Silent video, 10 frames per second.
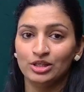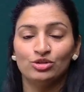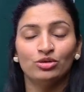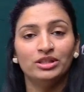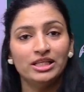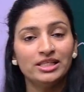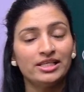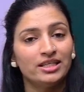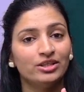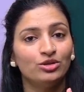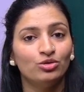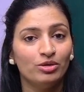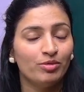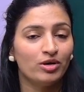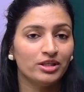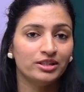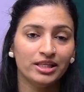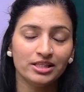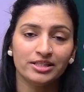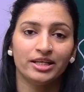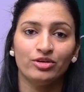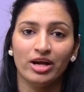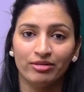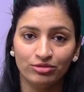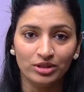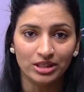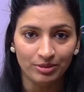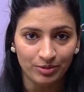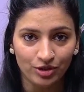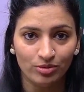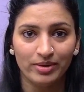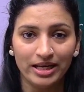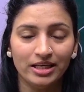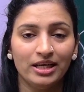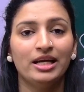So these are the 2 important things that you have to keep in your mind.